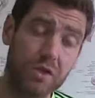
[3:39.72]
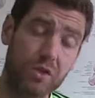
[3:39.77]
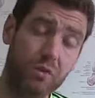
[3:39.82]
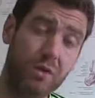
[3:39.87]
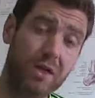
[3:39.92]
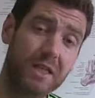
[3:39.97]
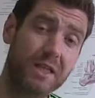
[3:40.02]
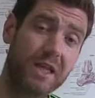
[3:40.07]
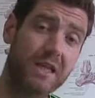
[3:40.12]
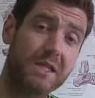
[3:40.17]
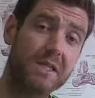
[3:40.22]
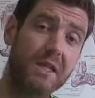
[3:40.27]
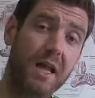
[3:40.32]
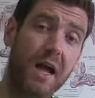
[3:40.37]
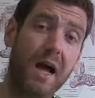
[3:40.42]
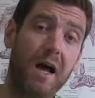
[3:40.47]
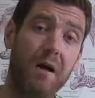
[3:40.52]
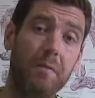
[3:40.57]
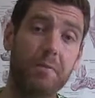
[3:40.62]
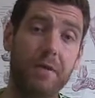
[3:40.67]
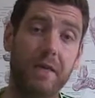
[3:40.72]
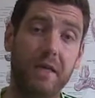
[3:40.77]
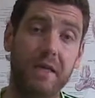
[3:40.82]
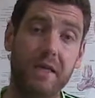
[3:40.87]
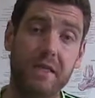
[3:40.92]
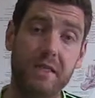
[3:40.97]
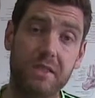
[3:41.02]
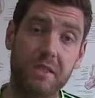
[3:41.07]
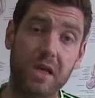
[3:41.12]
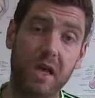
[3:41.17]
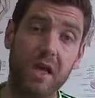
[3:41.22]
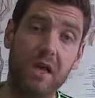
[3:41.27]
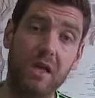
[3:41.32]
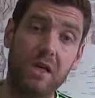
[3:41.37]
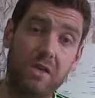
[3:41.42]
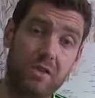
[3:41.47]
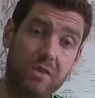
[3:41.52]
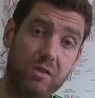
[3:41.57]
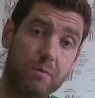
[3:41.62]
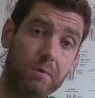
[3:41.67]
So what tends to happen is
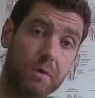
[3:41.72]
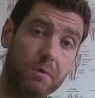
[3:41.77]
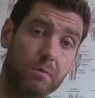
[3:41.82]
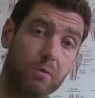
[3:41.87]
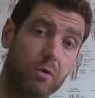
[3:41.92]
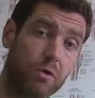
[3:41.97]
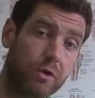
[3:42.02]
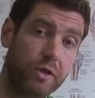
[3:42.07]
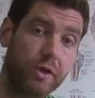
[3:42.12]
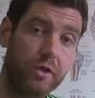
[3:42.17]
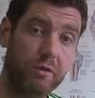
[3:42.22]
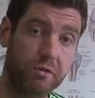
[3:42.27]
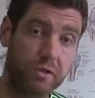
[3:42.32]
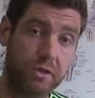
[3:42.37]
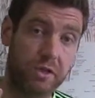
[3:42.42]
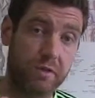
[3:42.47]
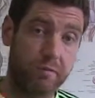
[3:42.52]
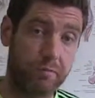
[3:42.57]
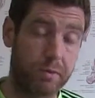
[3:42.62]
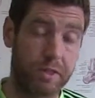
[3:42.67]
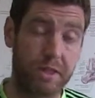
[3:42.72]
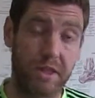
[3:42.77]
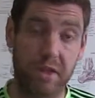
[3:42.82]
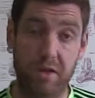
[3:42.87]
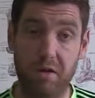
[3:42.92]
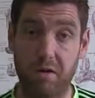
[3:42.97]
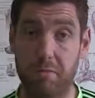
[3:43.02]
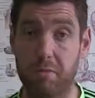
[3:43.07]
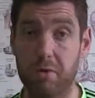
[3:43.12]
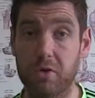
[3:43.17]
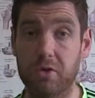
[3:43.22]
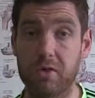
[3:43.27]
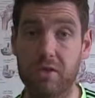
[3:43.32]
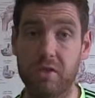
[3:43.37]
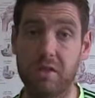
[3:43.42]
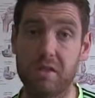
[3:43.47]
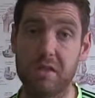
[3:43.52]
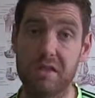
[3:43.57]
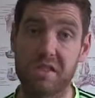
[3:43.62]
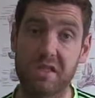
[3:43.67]
some of the motor units of particular
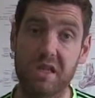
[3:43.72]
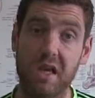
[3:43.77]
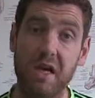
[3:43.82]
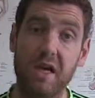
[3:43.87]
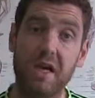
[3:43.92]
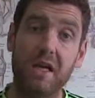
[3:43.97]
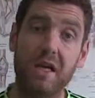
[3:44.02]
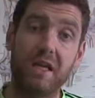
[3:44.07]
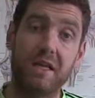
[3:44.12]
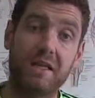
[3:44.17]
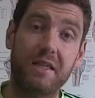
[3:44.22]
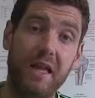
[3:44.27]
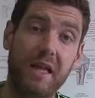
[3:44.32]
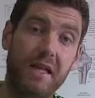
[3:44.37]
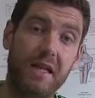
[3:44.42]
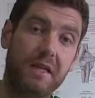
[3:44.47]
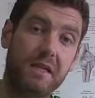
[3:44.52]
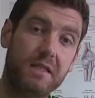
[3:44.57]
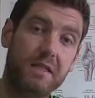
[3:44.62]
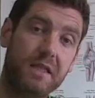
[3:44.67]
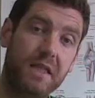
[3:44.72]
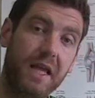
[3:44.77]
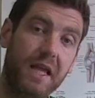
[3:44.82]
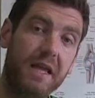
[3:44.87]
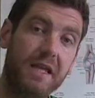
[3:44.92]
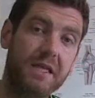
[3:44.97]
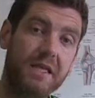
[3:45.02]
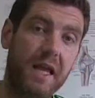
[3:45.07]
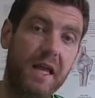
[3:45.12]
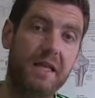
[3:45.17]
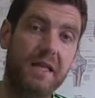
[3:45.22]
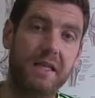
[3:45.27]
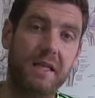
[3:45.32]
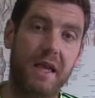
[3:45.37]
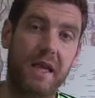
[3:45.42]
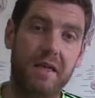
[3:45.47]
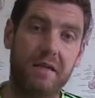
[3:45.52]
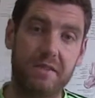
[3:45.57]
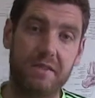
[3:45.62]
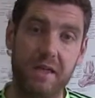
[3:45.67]
muscles, then they tend to
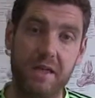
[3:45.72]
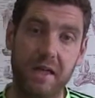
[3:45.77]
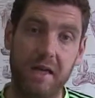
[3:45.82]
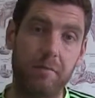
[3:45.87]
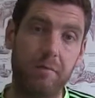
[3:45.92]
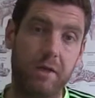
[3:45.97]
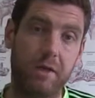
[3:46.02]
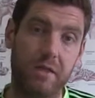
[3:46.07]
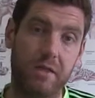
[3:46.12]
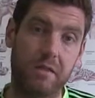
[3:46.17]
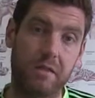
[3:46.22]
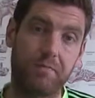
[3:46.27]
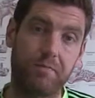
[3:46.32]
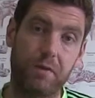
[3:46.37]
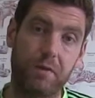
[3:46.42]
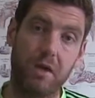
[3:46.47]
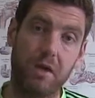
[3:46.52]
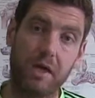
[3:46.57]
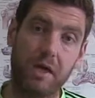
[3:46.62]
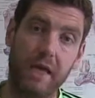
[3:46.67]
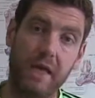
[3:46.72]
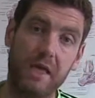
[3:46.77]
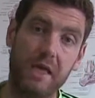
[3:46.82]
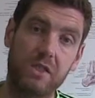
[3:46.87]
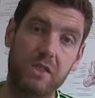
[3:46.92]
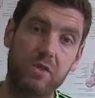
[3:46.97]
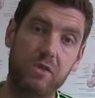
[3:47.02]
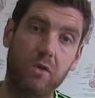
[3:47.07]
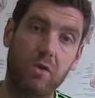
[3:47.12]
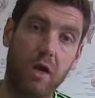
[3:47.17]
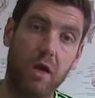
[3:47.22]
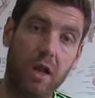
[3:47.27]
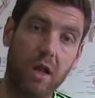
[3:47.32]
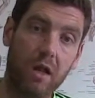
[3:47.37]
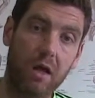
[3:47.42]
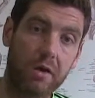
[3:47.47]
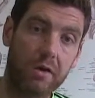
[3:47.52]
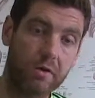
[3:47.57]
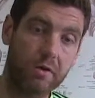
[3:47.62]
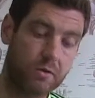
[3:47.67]
get inhibited. Okay, so a
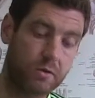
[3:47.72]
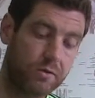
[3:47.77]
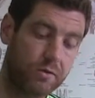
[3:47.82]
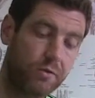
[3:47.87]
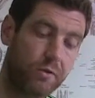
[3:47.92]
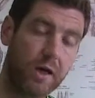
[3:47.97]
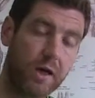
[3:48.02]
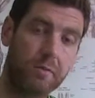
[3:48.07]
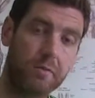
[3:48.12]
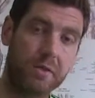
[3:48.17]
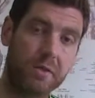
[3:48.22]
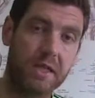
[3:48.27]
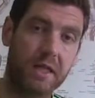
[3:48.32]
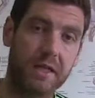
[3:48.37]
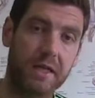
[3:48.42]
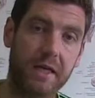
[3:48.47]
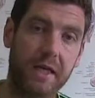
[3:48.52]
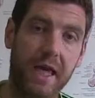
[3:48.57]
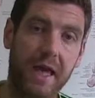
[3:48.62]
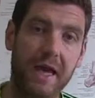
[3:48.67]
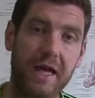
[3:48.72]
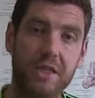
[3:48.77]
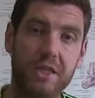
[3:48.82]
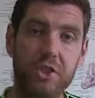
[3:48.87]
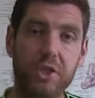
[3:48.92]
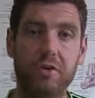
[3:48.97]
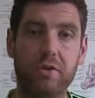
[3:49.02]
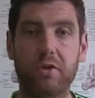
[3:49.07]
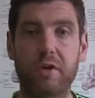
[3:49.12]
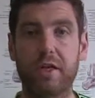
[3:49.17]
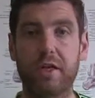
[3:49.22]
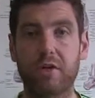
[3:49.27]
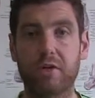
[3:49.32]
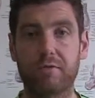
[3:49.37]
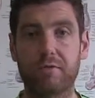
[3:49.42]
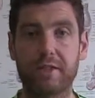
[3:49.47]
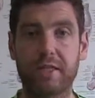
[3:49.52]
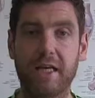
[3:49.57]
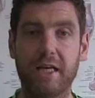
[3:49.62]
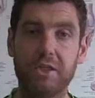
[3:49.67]
lot of those fibers, then they can't generate
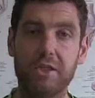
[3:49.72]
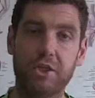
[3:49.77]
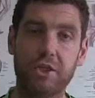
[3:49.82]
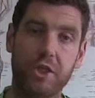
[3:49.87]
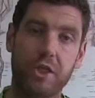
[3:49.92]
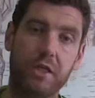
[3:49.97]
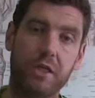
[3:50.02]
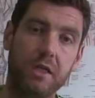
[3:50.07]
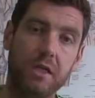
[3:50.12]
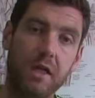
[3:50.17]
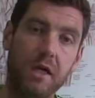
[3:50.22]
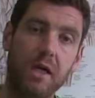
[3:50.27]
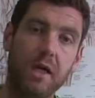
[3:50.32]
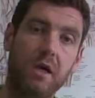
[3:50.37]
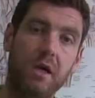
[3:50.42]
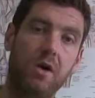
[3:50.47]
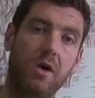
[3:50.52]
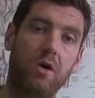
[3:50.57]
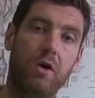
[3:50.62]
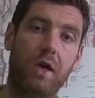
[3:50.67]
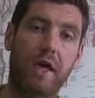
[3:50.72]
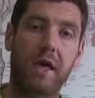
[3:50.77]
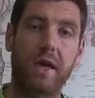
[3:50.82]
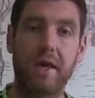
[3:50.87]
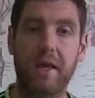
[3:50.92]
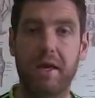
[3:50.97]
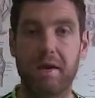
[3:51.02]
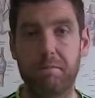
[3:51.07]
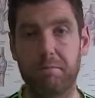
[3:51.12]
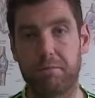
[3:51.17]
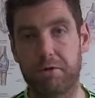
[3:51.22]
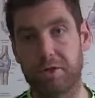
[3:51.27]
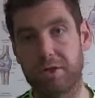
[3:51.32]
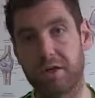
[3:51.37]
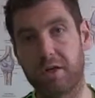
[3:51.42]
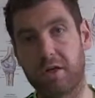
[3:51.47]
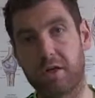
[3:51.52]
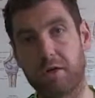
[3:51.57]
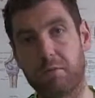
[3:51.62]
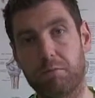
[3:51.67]
enough tension, okay, in
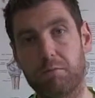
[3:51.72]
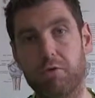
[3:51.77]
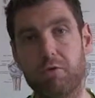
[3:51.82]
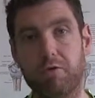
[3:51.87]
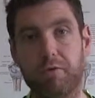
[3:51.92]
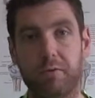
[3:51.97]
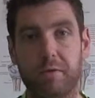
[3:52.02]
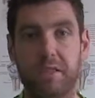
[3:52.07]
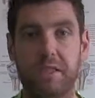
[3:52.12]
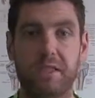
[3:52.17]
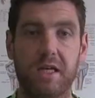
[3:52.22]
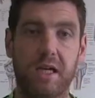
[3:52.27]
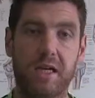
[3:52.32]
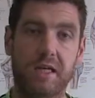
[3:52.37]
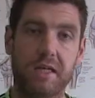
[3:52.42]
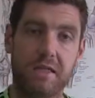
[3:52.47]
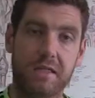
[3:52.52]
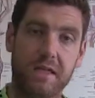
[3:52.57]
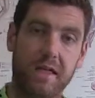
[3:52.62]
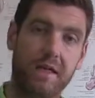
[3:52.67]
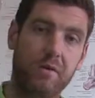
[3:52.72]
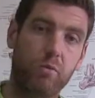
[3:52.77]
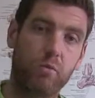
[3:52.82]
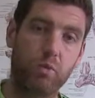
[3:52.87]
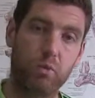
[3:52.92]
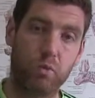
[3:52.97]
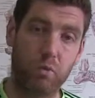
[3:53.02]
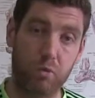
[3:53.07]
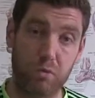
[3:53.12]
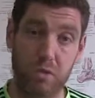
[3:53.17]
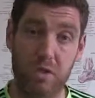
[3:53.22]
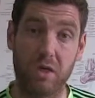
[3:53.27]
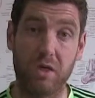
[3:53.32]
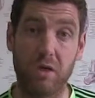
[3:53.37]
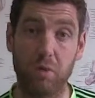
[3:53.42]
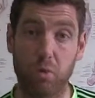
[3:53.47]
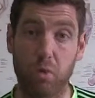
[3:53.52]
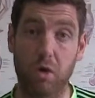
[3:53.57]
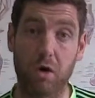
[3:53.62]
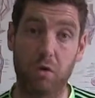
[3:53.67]
particular movements, and tend
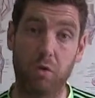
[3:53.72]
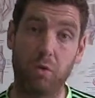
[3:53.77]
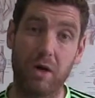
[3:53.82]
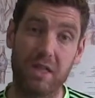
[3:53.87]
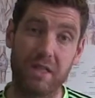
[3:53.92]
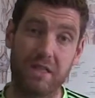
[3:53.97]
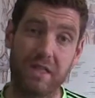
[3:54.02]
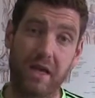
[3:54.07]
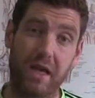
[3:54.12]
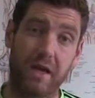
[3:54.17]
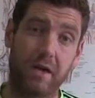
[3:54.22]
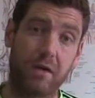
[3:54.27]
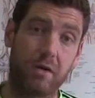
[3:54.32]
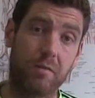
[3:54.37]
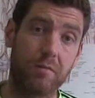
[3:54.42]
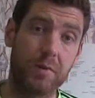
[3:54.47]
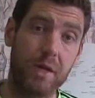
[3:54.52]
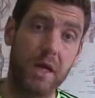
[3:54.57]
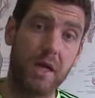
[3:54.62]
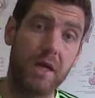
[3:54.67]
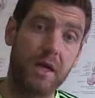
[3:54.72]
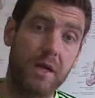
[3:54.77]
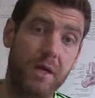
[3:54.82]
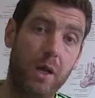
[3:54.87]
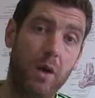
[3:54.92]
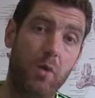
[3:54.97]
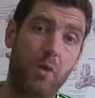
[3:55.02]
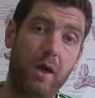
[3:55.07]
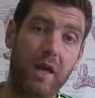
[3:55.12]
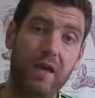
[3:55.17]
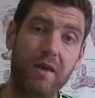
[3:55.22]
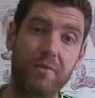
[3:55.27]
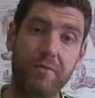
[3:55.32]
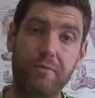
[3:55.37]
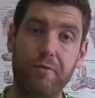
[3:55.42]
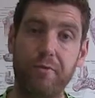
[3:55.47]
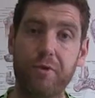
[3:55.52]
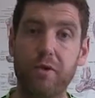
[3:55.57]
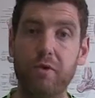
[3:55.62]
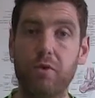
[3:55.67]
to work well together. Now,
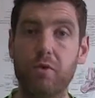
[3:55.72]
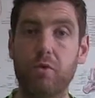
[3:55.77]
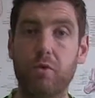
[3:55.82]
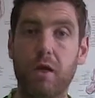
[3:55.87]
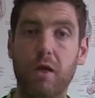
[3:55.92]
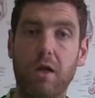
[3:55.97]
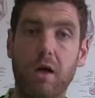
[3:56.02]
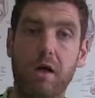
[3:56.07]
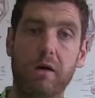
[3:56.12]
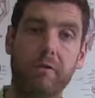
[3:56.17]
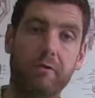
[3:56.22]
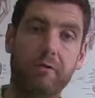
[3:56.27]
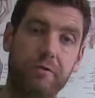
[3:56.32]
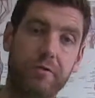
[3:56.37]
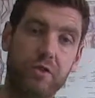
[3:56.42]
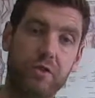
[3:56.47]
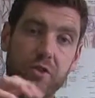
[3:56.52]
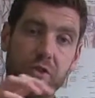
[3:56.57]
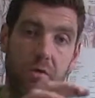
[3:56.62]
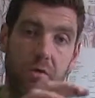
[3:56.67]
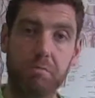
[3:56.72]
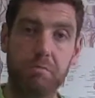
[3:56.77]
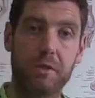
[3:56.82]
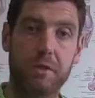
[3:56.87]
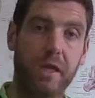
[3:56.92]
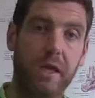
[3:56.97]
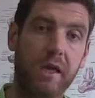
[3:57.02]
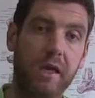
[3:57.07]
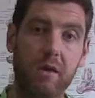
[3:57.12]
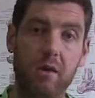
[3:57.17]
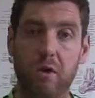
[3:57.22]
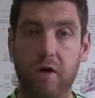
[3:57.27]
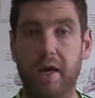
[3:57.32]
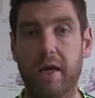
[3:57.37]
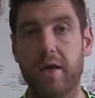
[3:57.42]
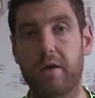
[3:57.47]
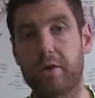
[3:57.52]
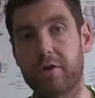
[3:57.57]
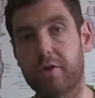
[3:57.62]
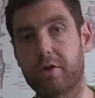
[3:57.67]
if you do a lot of something,
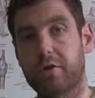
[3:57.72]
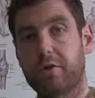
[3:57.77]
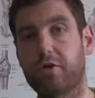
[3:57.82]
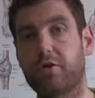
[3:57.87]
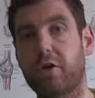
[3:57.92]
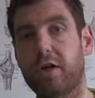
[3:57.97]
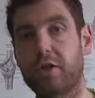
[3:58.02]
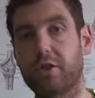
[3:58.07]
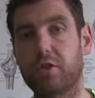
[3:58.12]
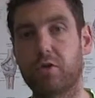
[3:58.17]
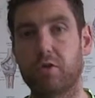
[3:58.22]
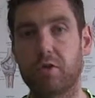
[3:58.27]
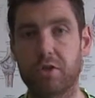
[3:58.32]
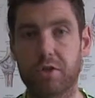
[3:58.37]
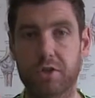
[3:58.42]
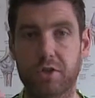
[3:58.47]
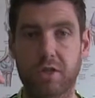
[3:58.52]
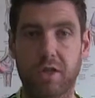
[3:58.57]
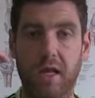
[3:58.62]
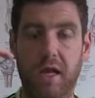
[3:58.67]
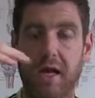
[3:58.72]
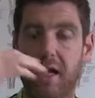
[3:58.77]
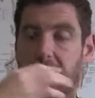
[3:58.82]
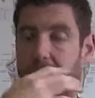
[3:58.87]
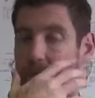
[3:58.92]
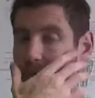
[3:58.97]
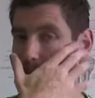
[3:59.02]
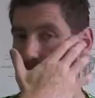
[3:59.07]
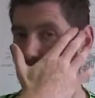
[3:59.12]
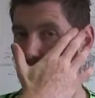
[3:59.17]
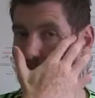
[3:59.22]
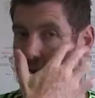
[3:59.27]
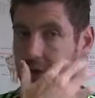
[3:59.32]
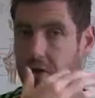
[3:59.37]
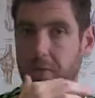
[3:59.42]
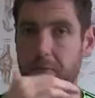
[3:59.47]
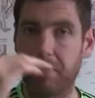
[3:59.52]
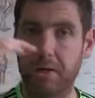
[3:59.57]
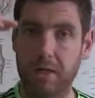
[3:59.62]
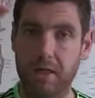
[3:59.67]
okay, or your threshold just
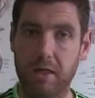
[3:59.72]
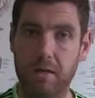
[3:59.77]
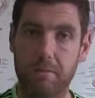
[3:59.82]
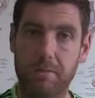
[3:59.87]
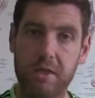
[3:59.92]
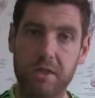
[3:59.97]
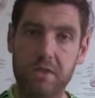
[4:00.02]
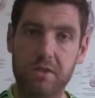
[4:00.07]
goes up a little